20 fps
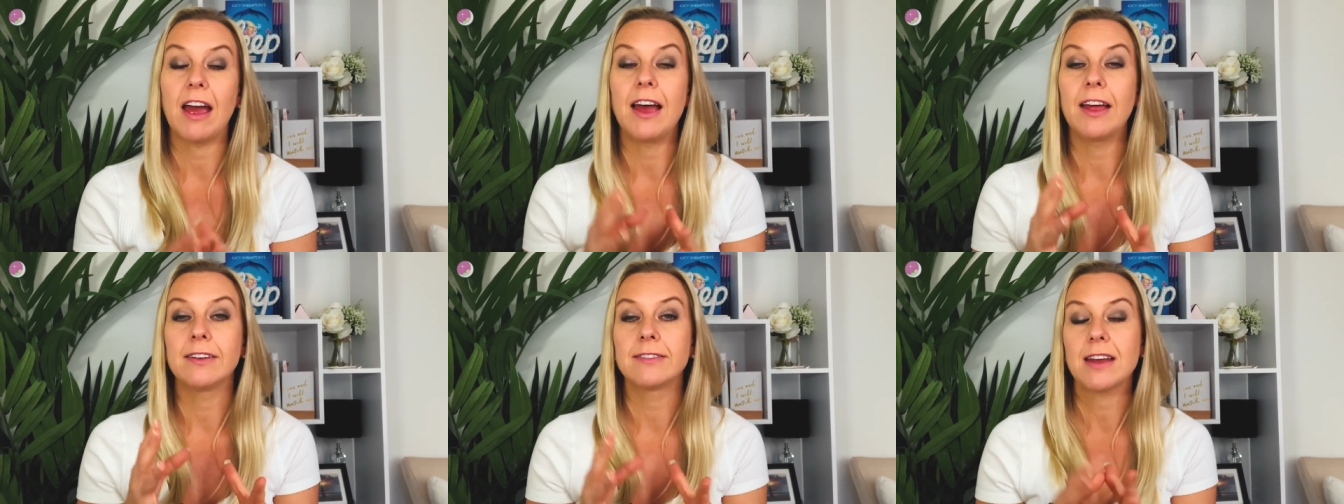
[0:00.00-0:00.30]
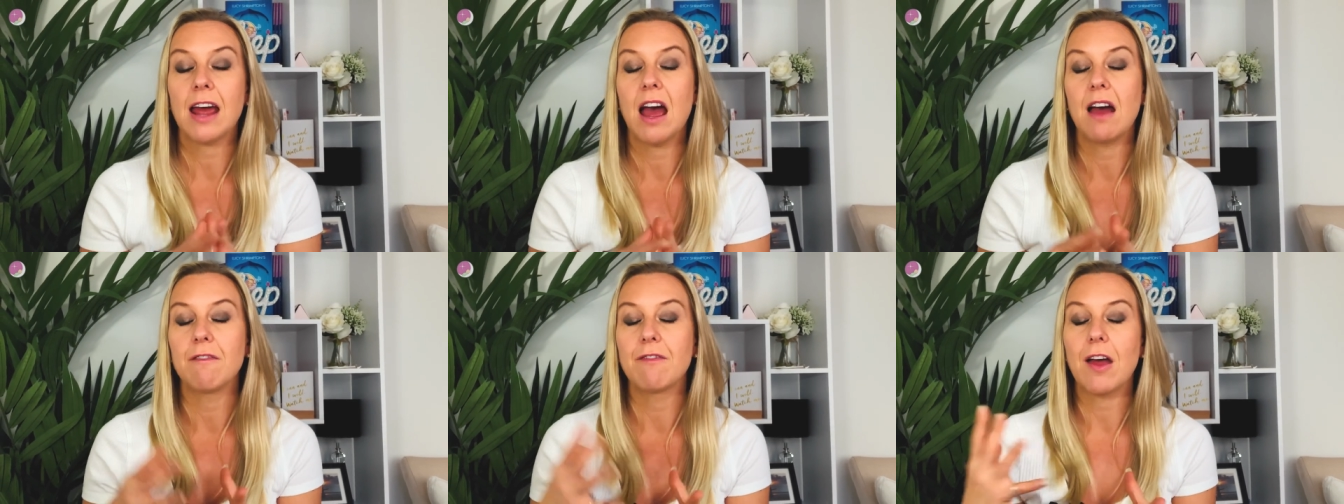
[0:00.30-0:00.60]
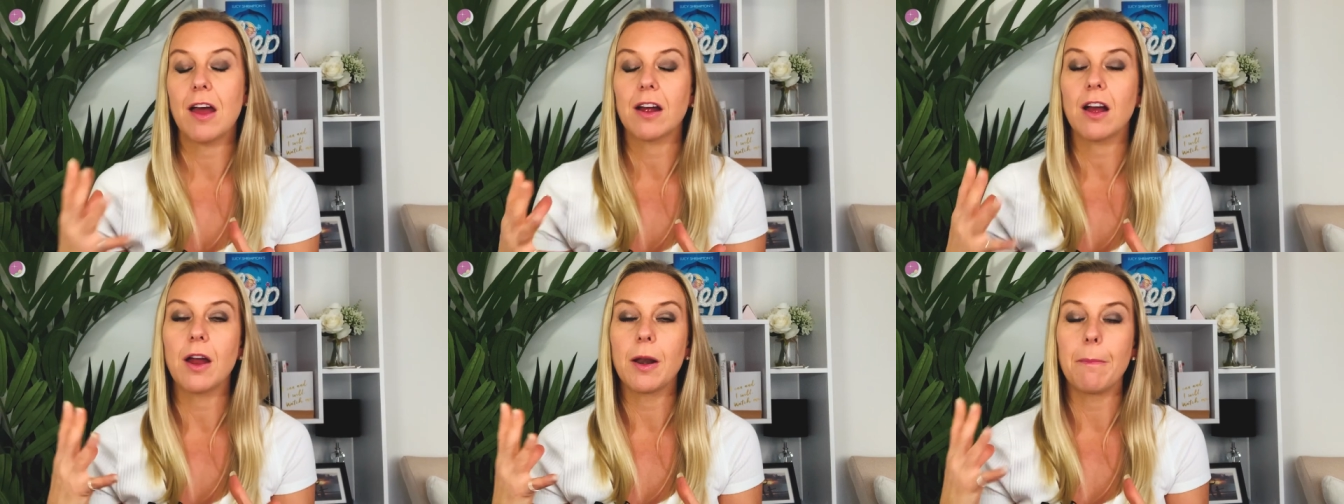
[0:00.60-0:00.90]
and to have
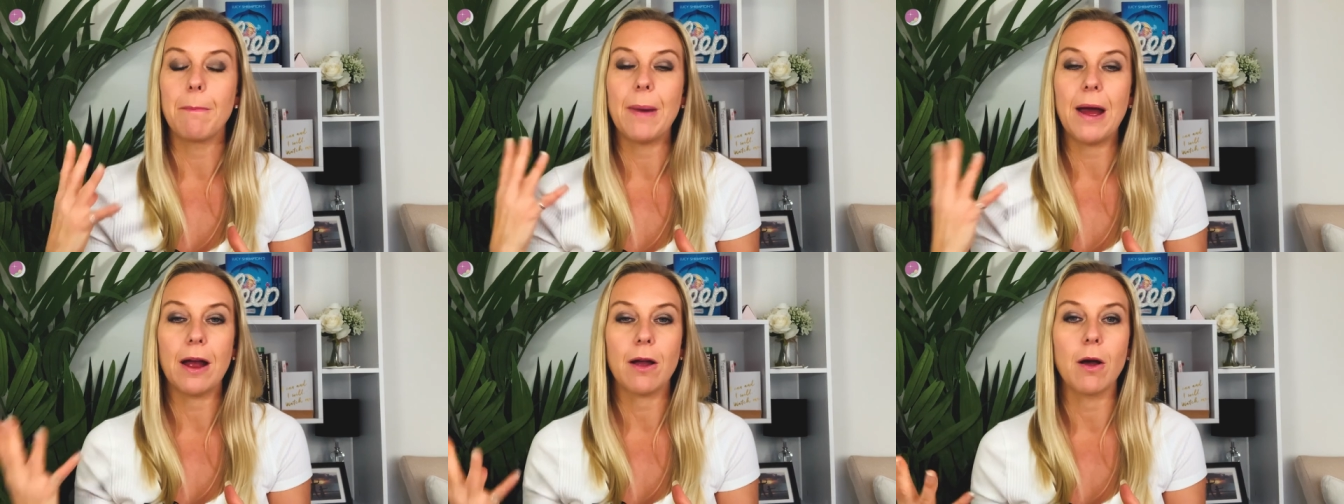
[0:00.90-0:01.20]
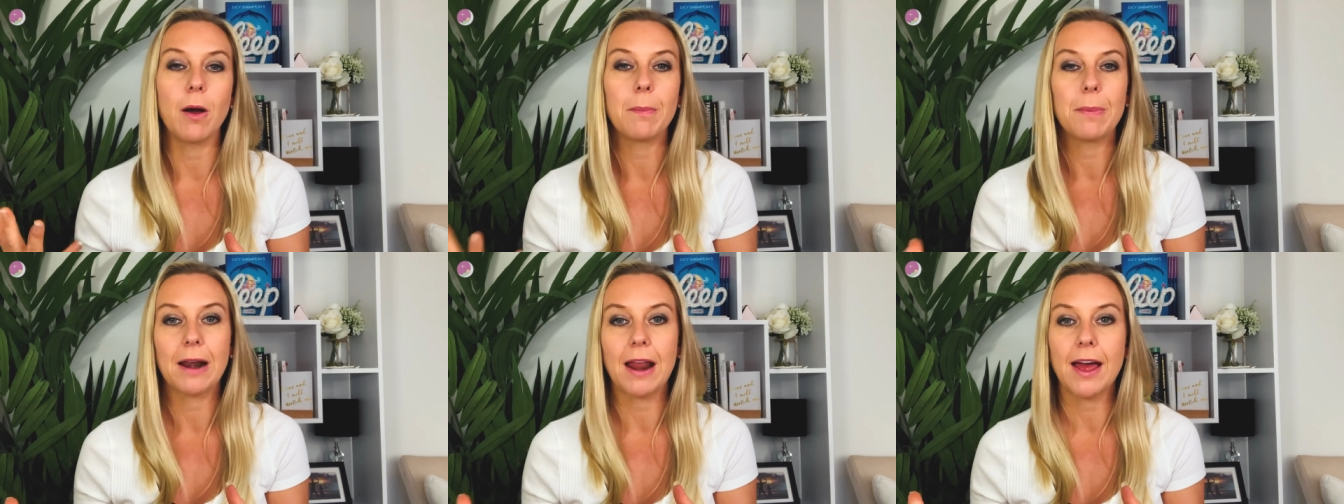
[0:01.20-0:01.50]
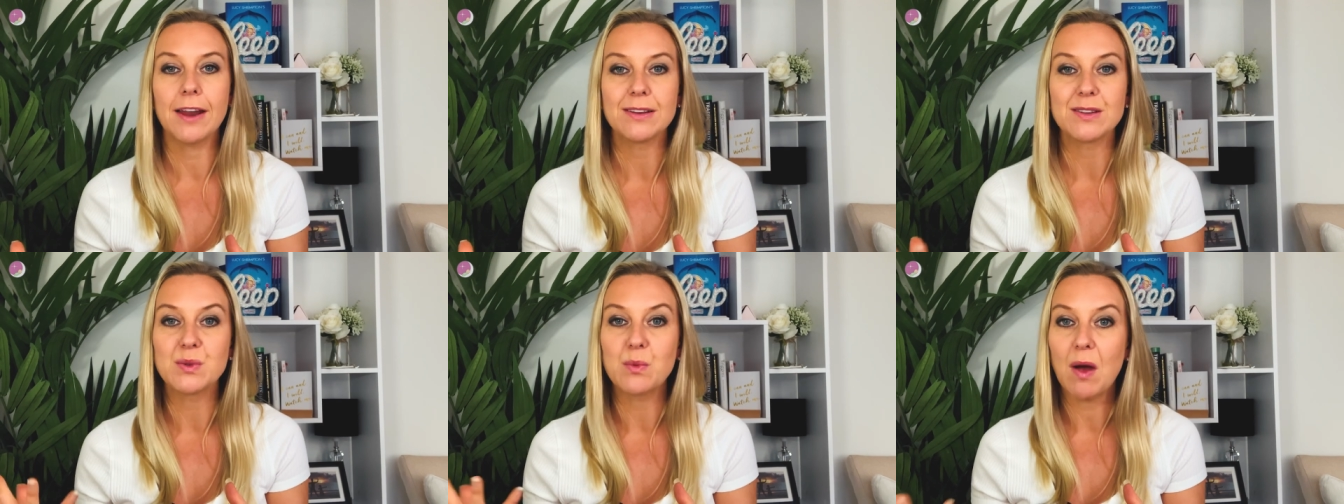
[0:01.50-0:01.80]
that kind of backup
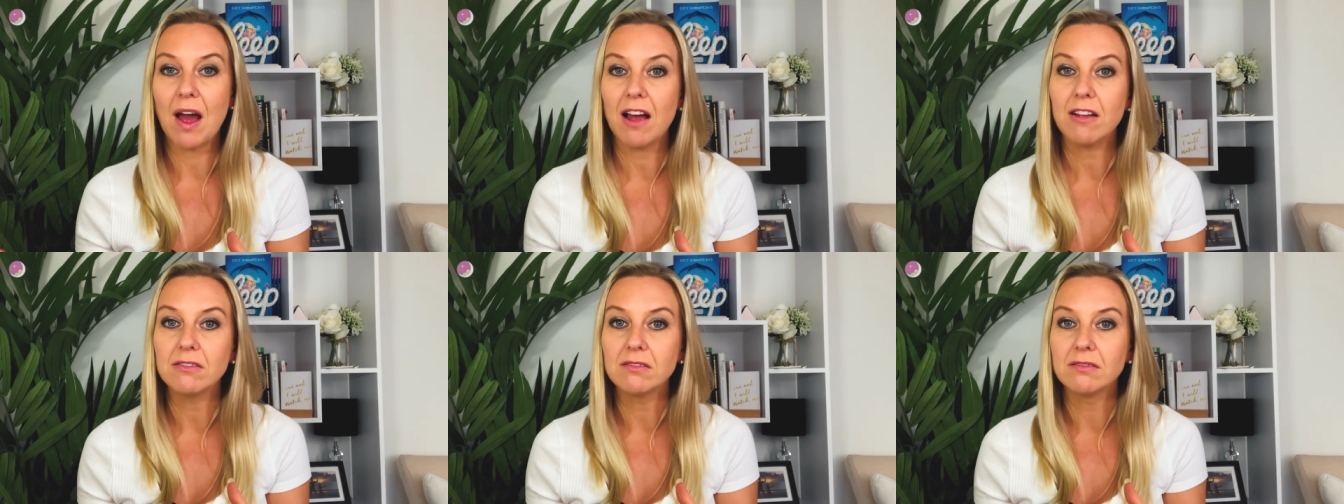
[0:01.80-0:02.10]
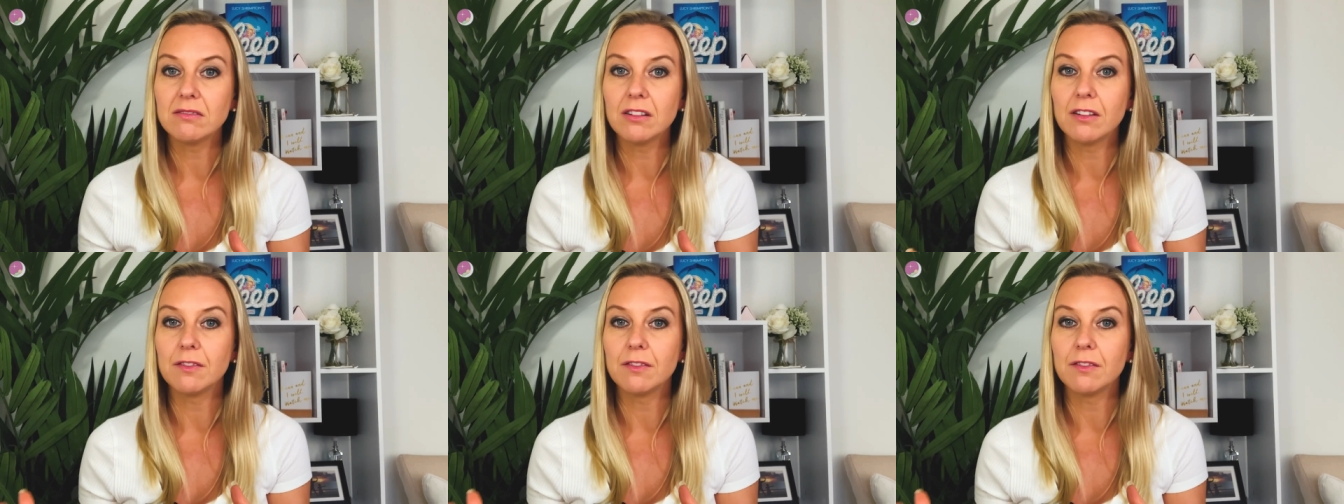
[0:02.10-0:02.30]
plan as well